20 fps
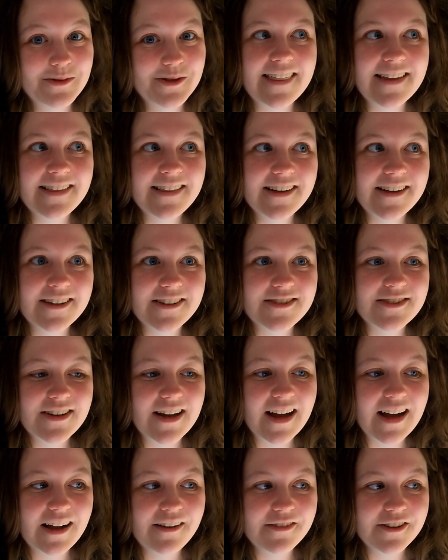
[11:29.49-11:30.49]
I think they also
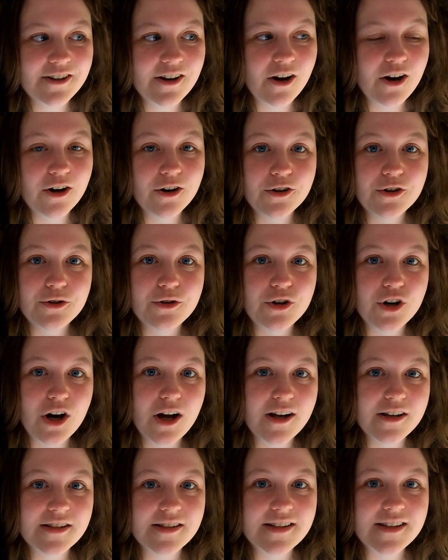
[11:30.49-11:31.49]
have an
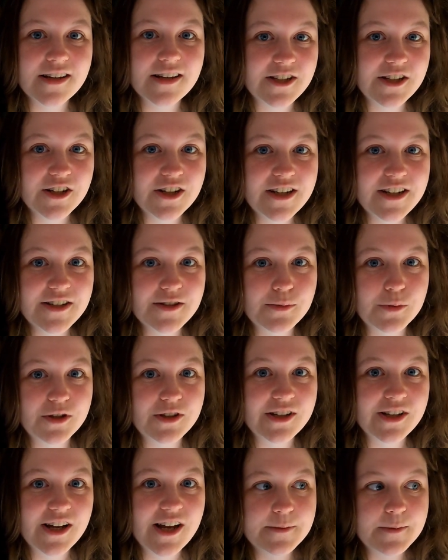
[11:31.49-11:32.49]
autocross series,
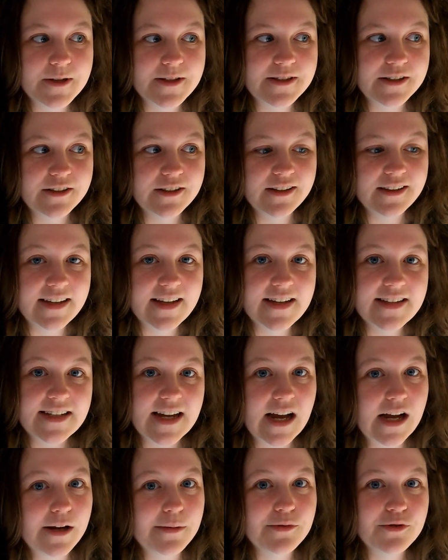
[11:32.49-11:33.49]
which is basically like a
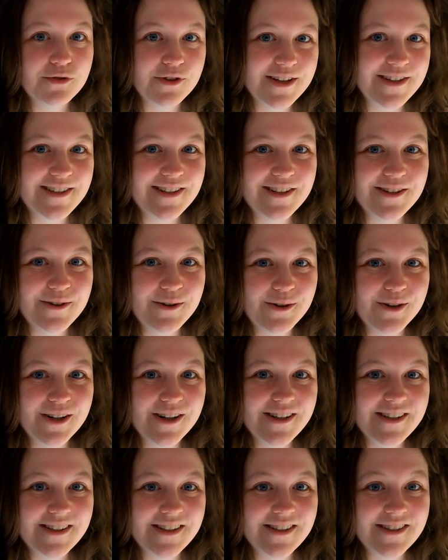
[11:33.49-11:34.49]
timed racing
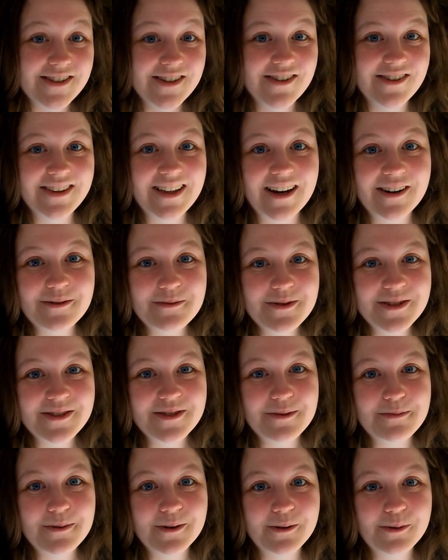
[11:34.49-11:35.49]
course, so that'll be
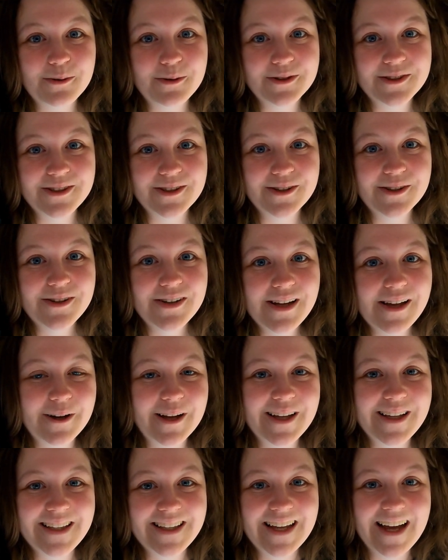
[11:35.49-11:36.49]
super cool too.
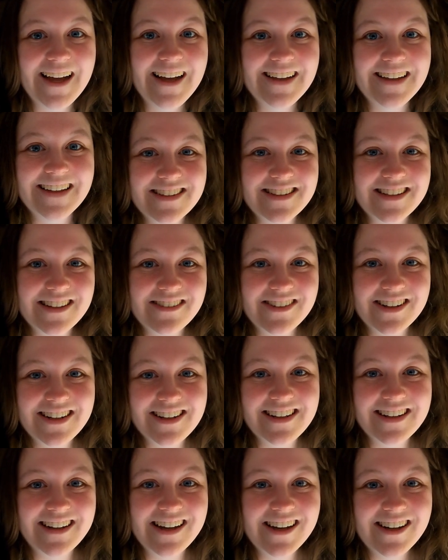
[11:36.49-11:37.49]
But yeah, let's get
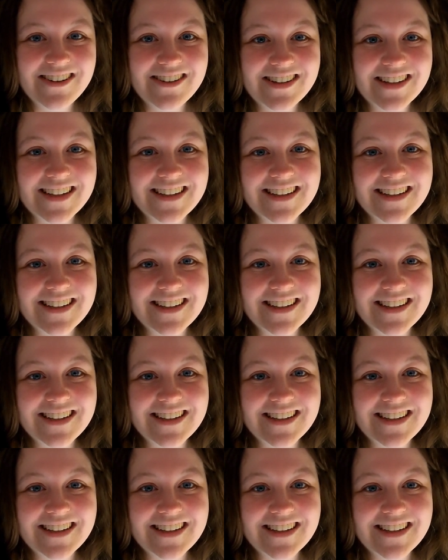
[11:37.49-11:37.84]
ready to go.